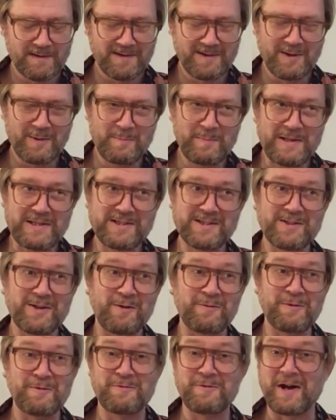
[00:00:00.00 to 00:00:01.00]
A bit
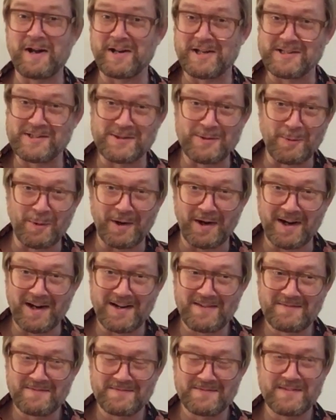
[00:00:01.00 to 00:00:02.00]
of a funny
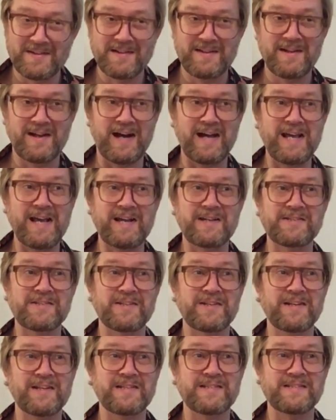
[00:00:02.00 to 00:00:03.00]
story. I
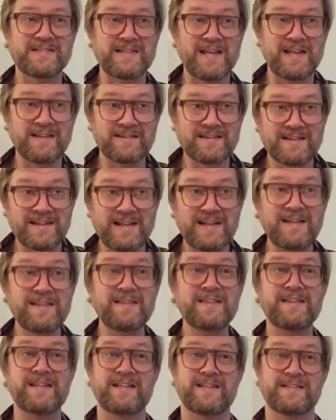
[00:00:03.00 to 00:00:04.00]
actually sent
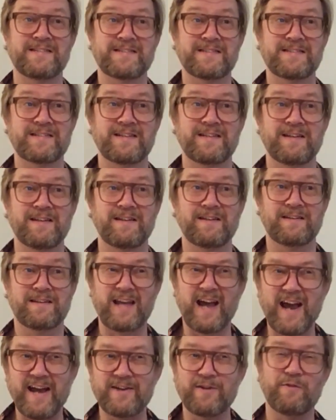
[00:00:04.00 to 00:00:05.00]
in this
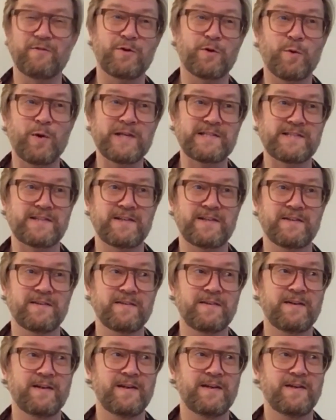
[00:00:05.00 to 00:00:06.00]
kind of
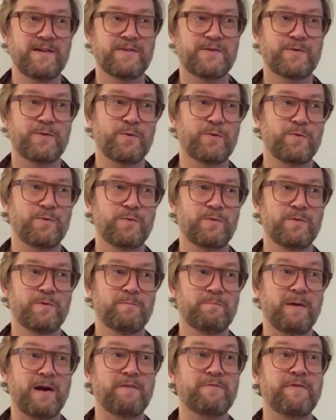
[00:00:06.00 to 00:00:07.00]
question to
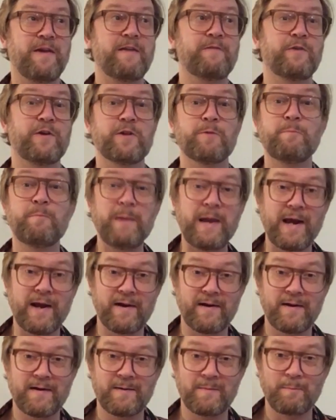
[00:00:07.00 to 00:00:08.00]
my favorite
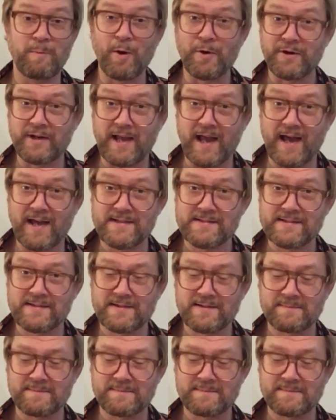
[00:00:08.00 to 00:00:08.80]
beer podcast.